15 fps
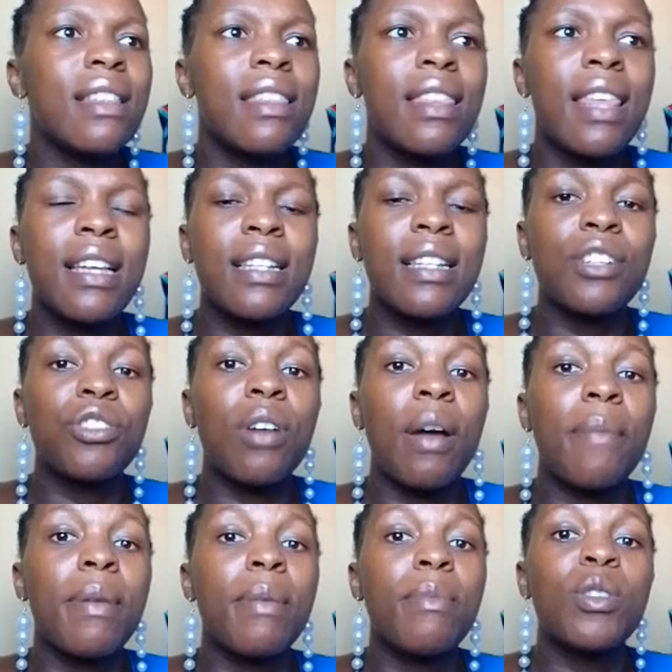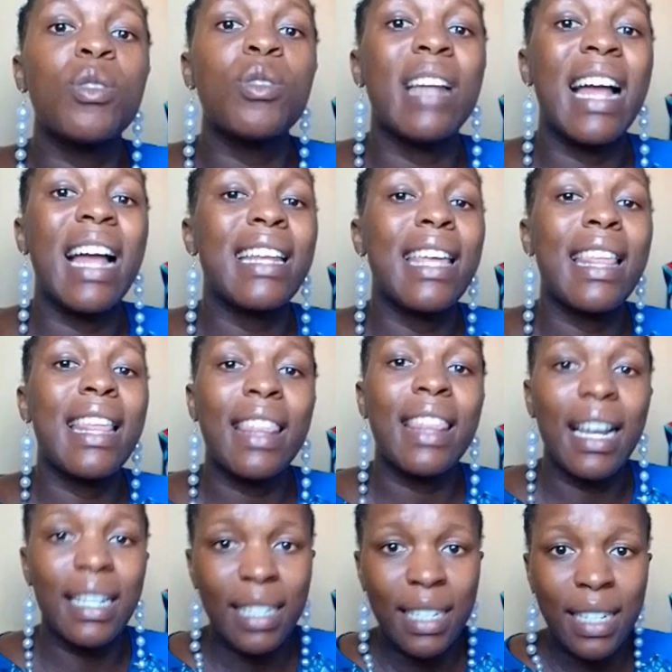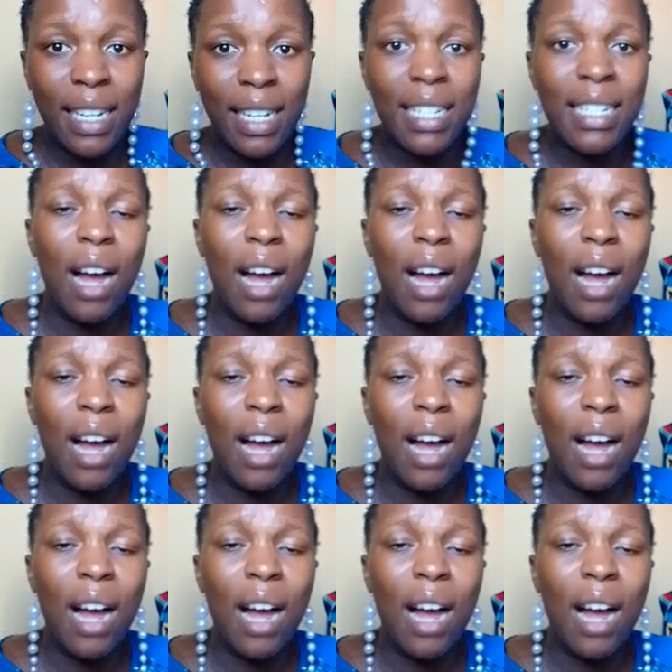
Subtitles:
things that you can be able to learn in 30 days,